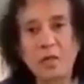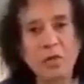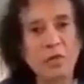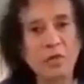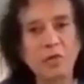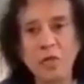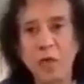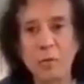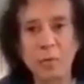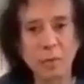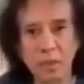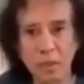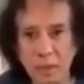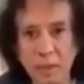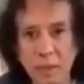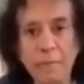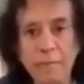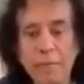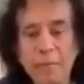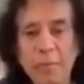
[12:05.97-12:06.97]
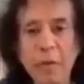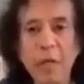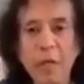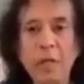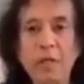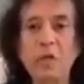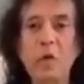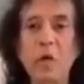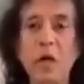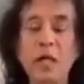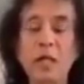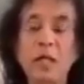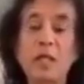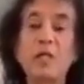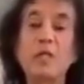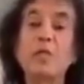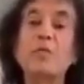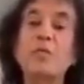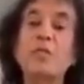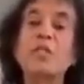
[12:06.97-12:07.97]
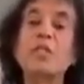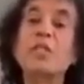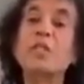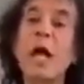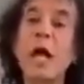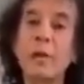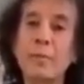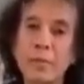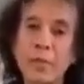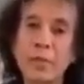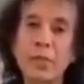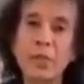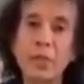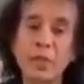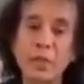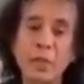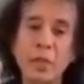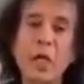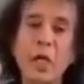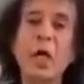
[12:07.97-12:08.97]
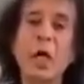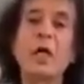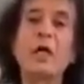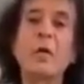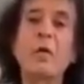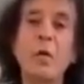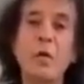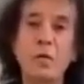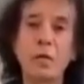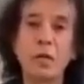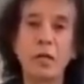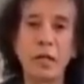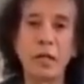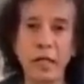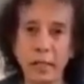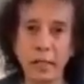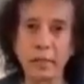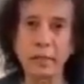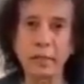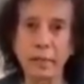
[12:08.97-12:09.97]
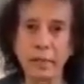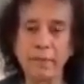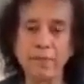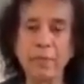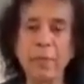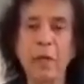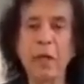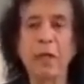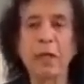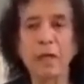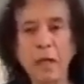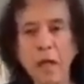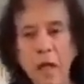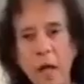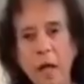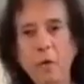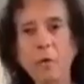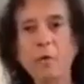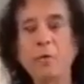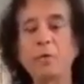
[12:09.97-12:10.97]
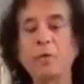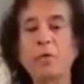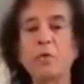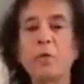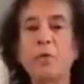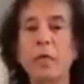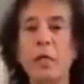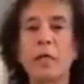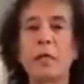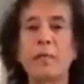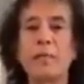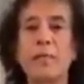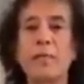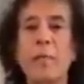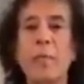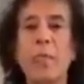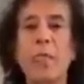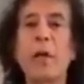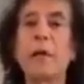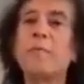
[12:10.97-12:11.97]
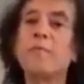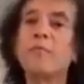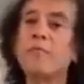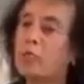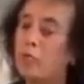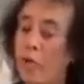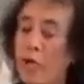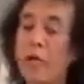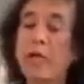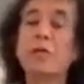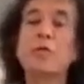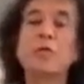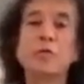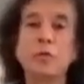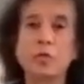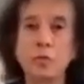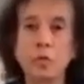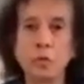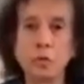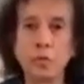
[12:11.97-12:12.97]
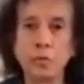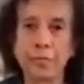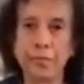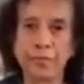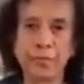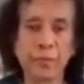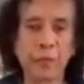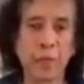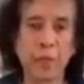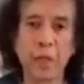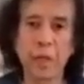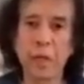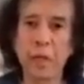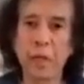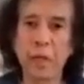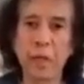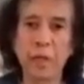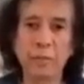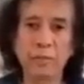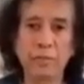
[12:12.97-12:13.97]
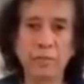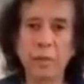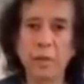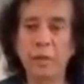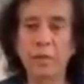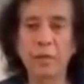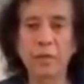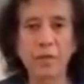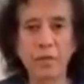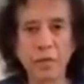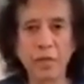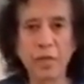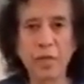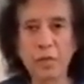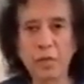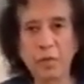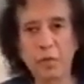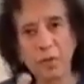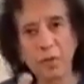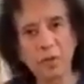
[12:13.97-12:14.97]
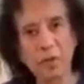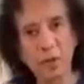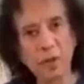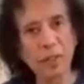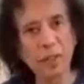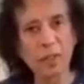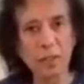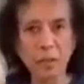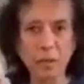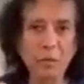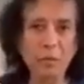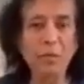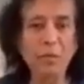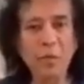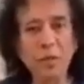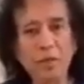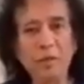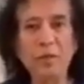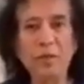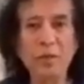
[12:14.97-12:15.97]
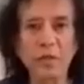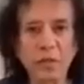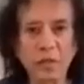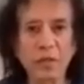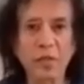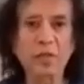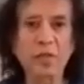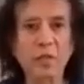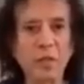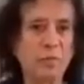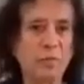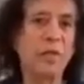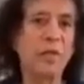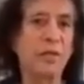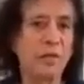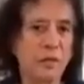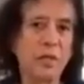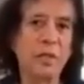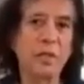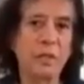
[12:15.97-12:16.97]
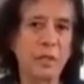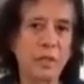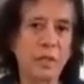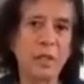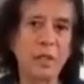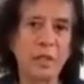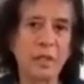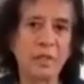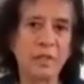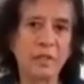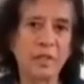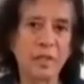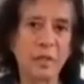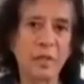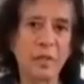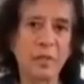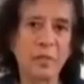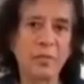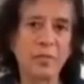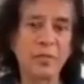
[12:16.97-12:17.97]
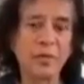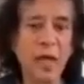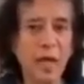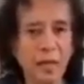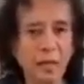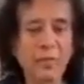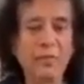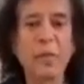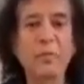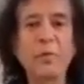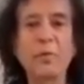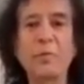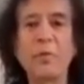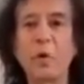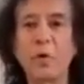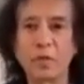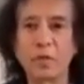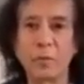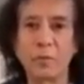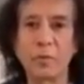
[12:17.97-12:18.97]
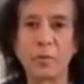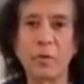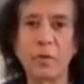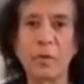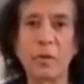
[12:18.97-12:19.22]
doubled it. So at least you've established a longer length. Now you can try to do a 3 with a little bit of an adjustment. So that may be possible.